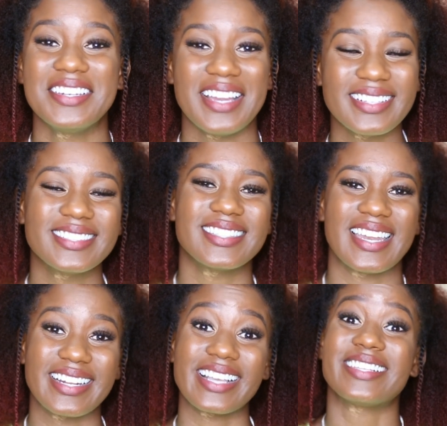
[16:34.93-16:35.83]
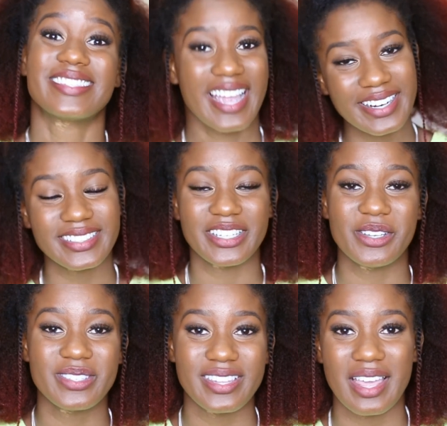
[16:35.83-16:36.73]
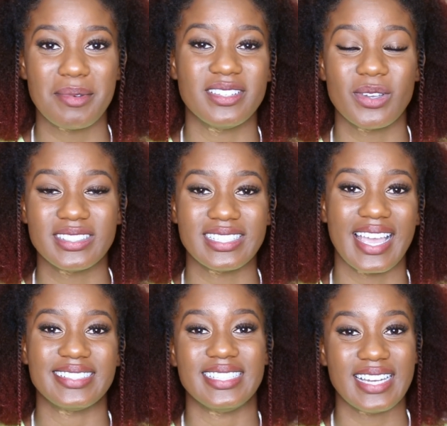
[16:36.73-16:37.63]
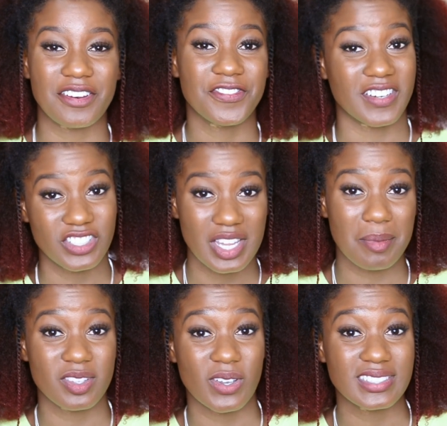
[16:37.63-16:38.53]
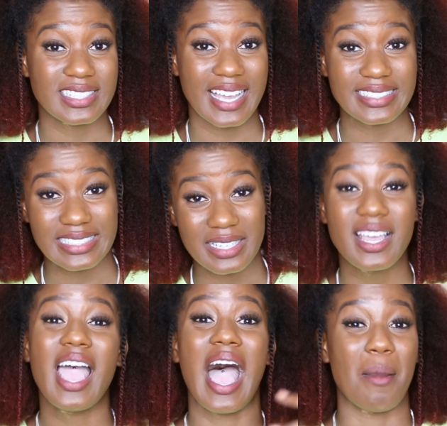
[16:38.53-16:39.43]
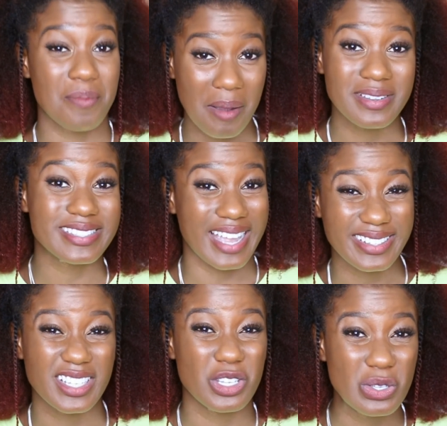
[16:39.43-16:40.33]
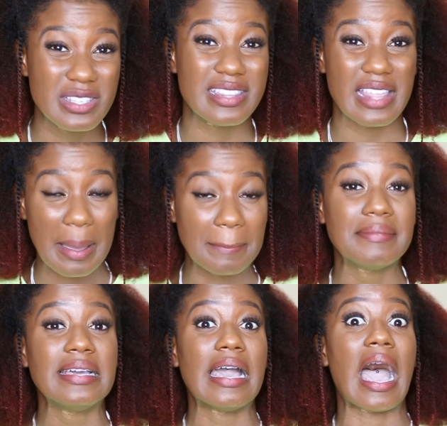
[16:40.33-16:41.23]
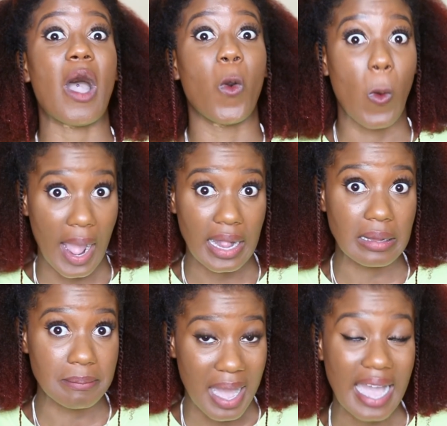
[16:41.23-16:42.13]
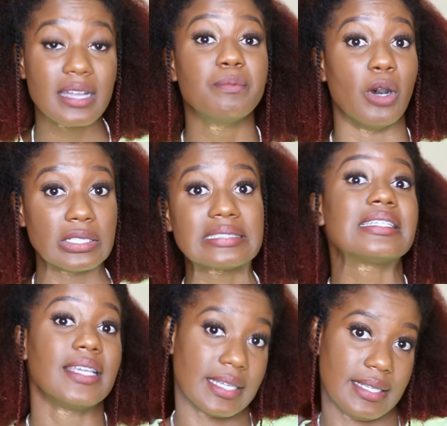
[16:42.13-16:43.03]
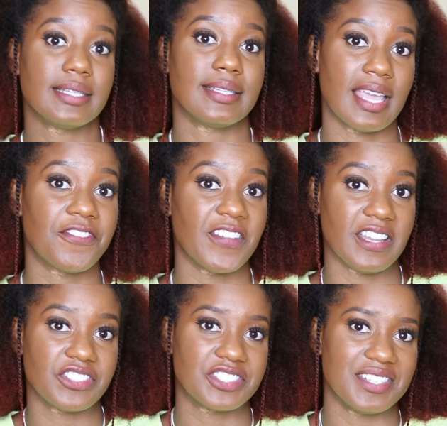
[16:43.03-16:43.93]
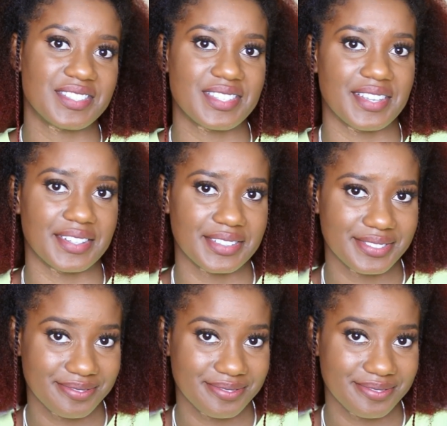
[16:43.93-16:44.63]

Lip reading: Not to say that I started using them in 2019 and finished them in 2019. I probably started using them a while back, but they finished this year.